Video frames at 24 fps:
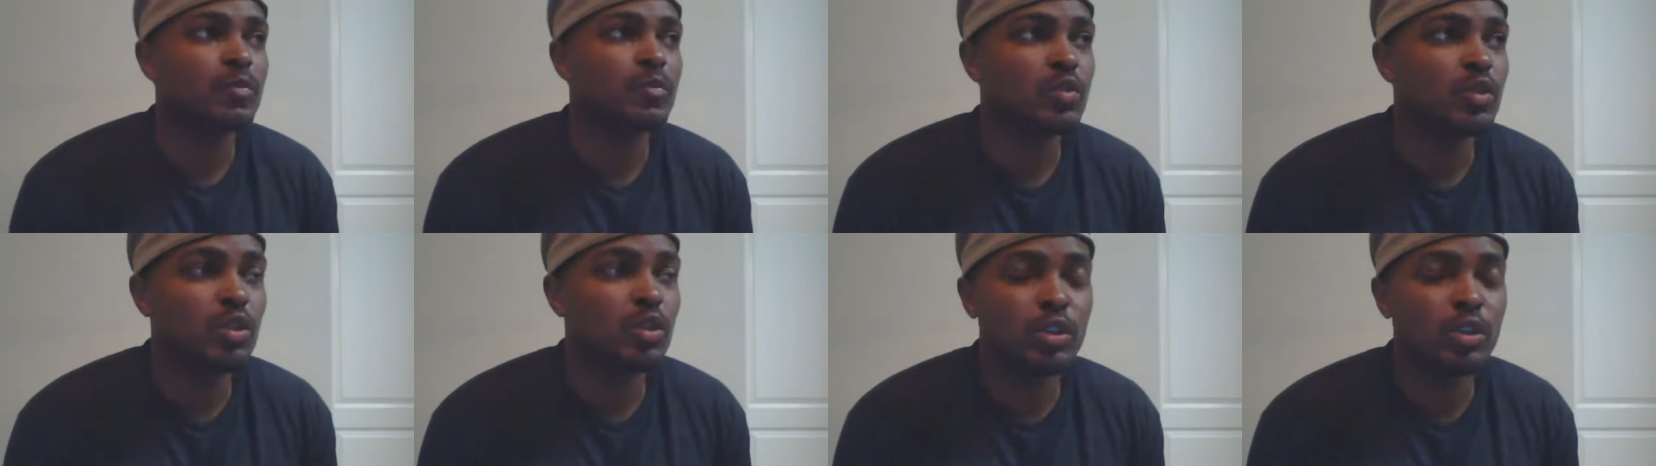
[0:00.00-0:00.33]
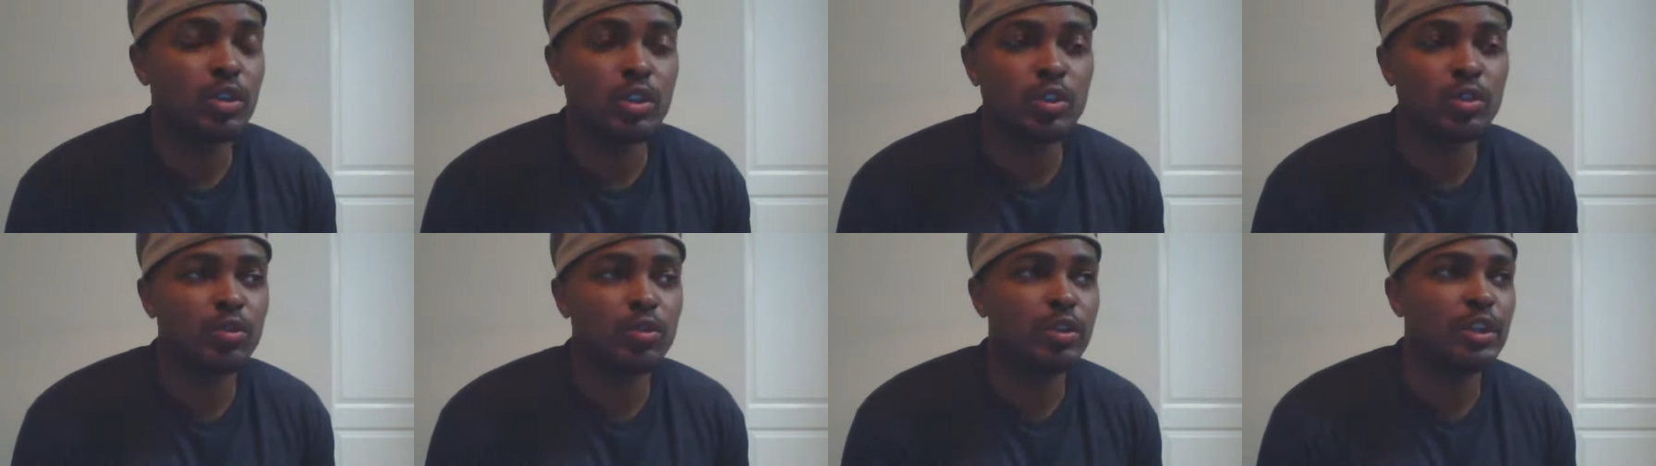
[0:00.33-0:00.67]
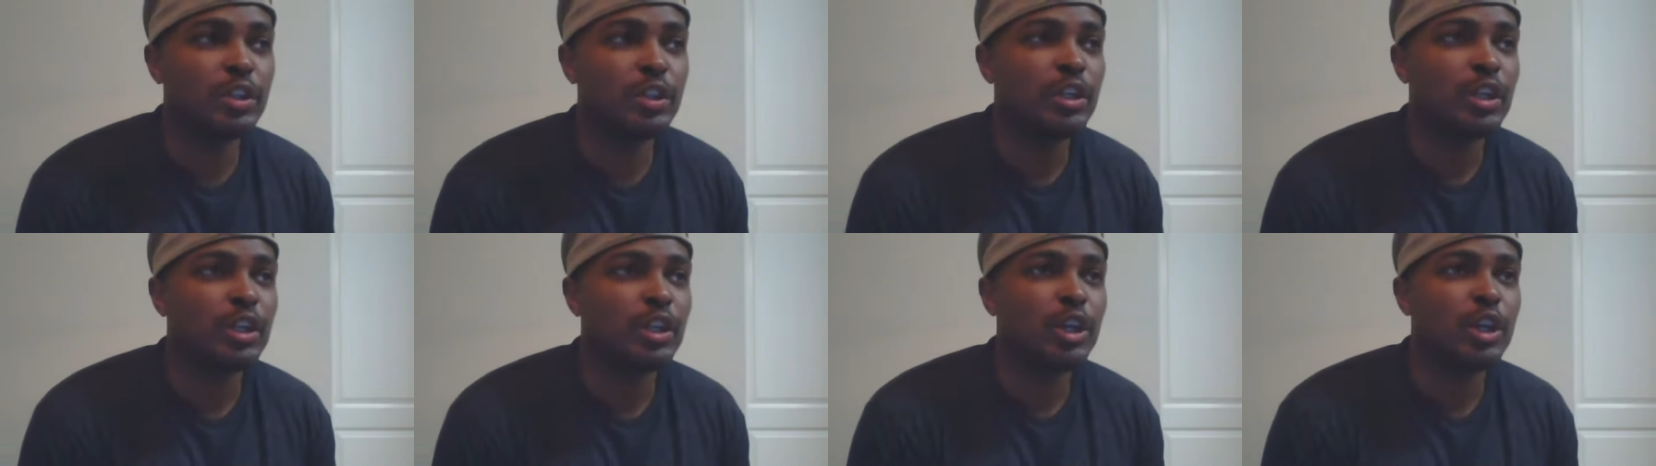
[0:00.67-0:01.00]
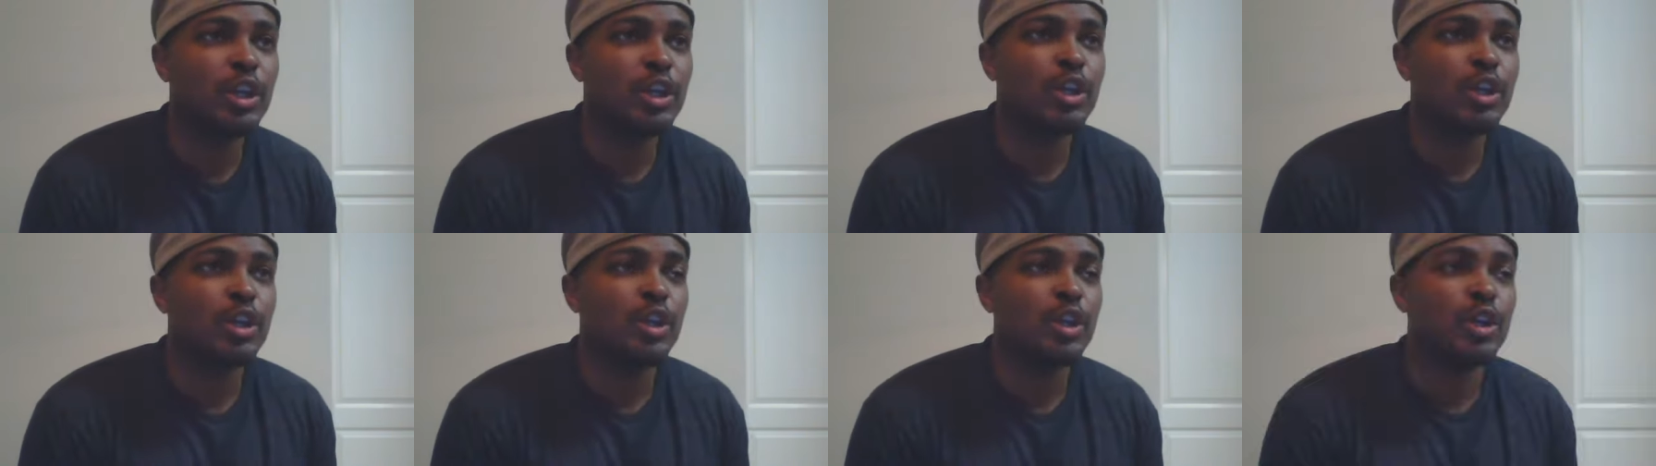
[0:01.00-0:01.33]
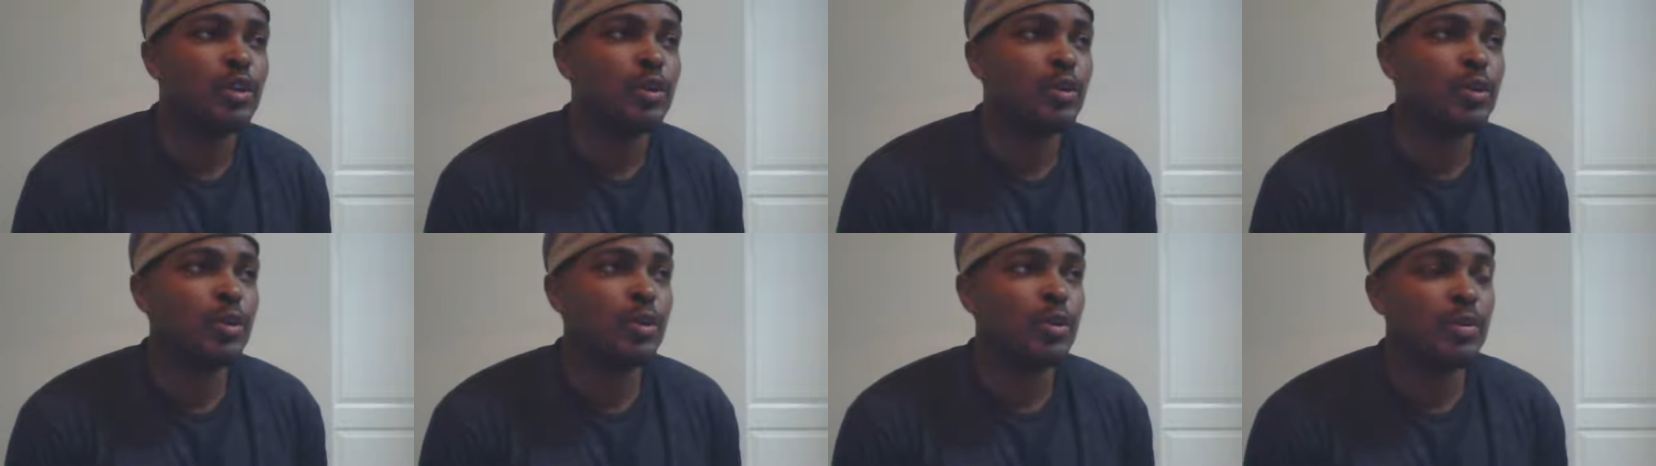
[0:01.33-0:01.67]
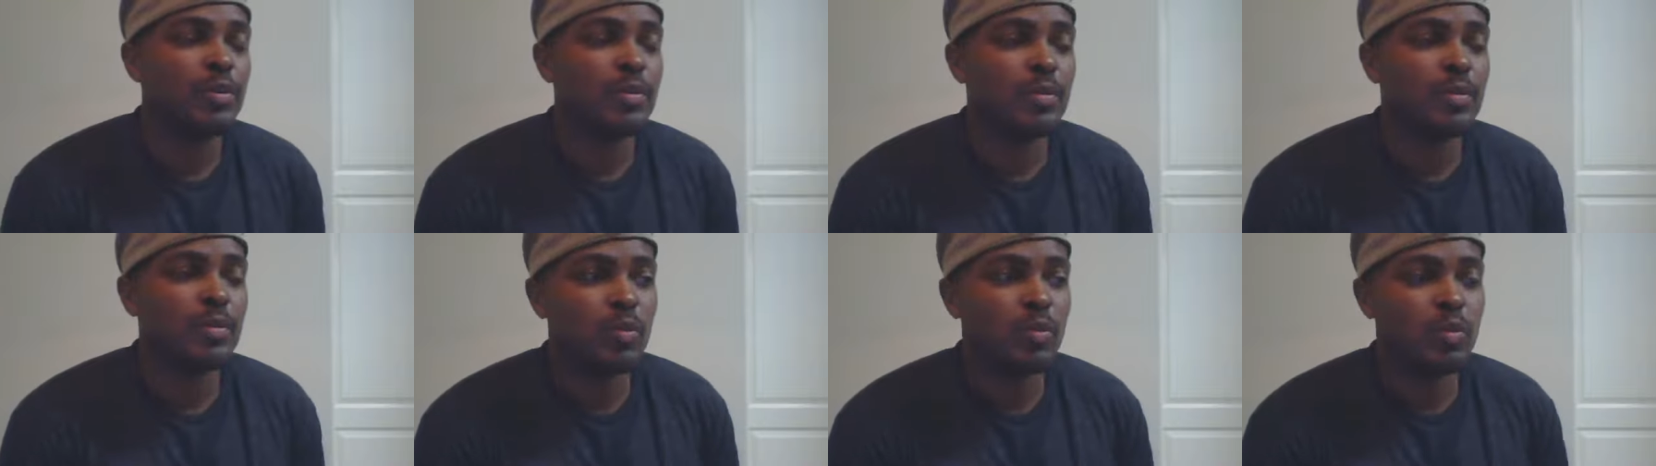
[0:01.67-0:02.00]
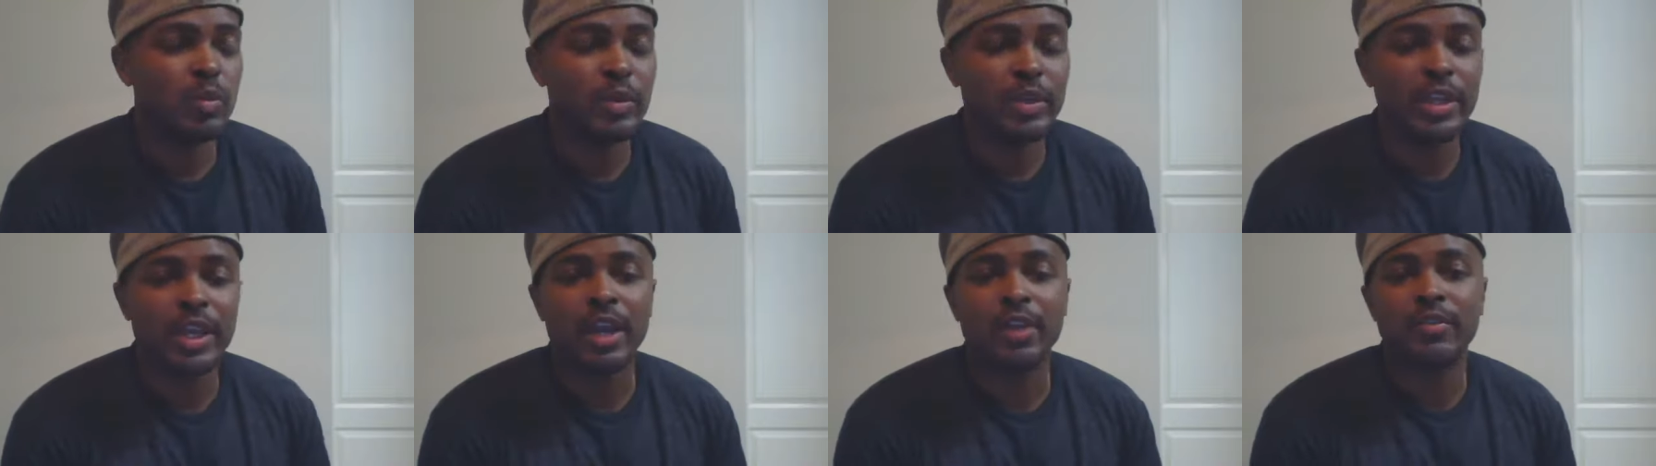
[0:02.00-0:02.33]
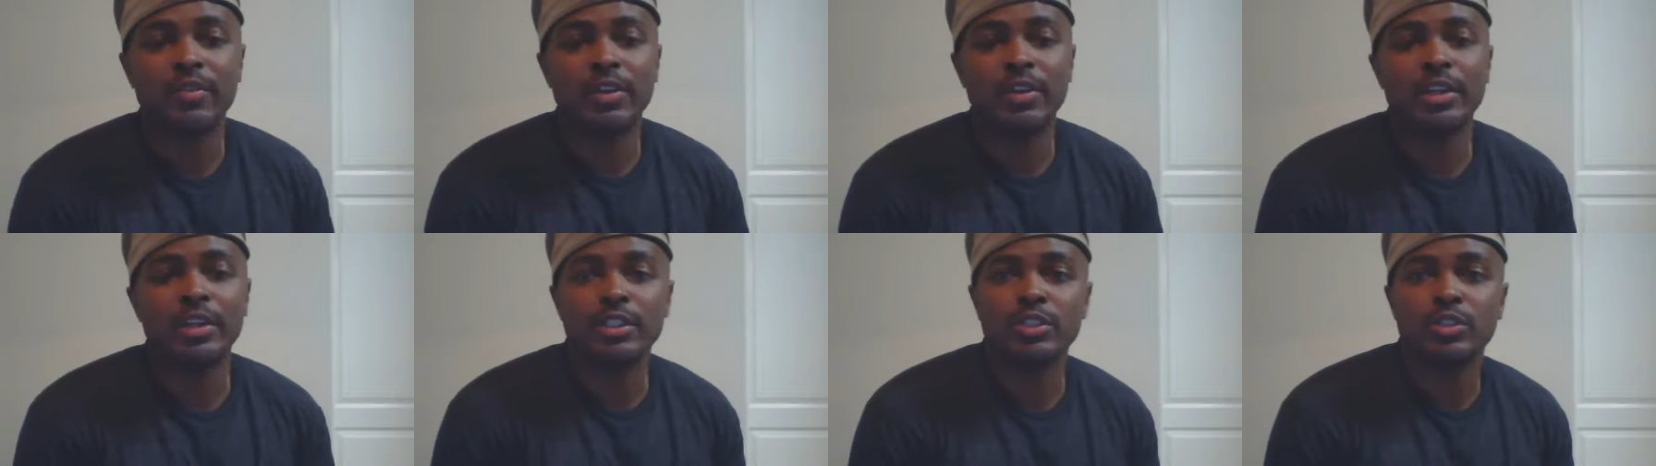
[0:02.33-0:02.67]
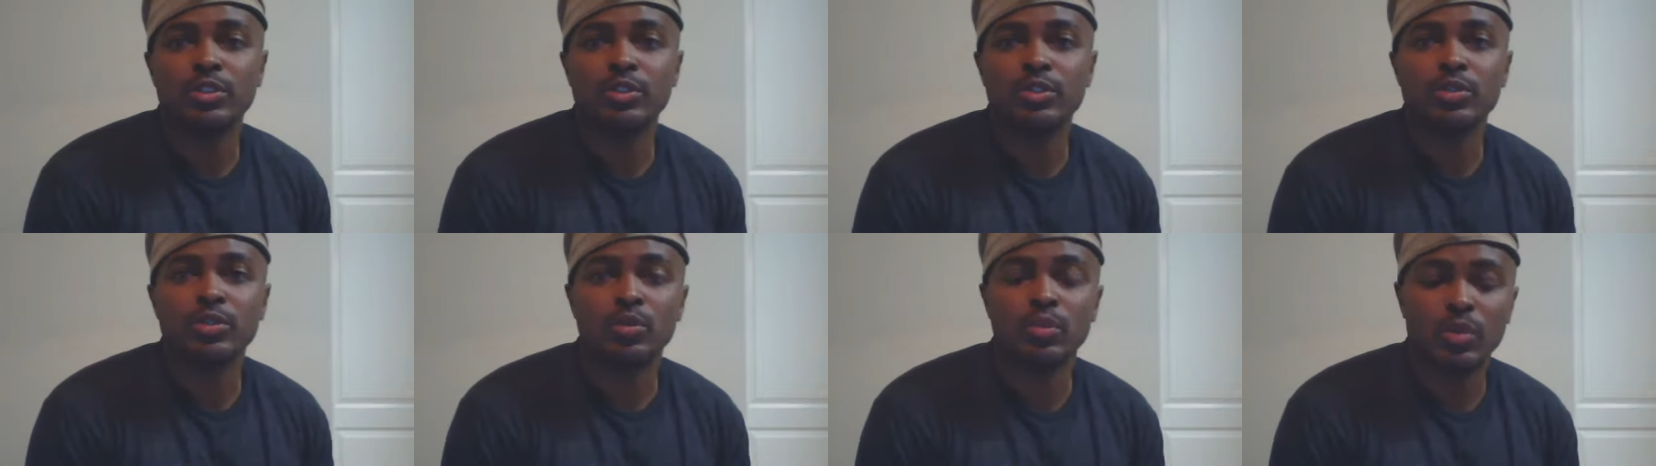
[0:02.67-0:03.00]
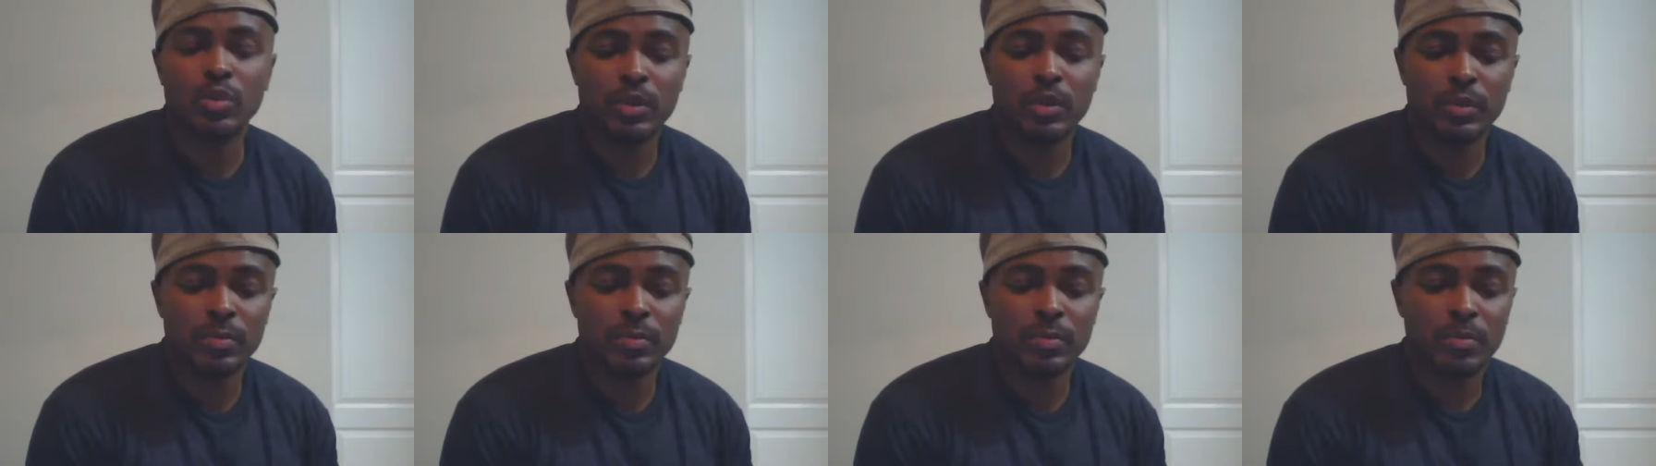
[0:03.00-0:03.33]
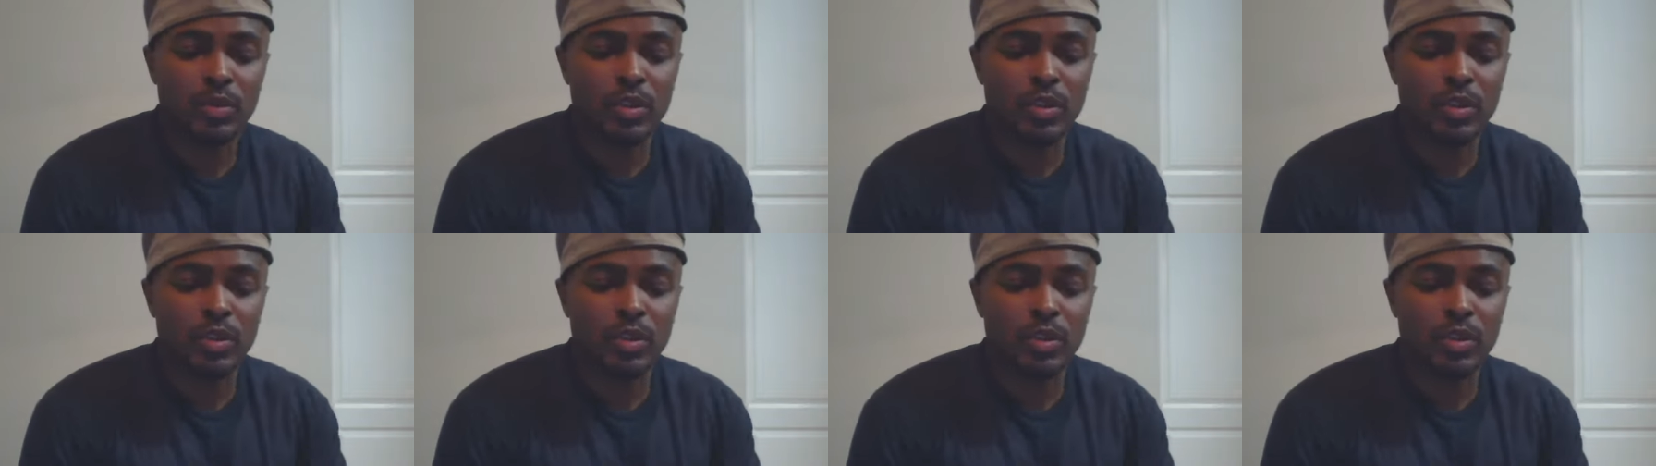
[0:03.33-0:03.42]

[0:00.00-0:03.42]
to a degree, we have an issue with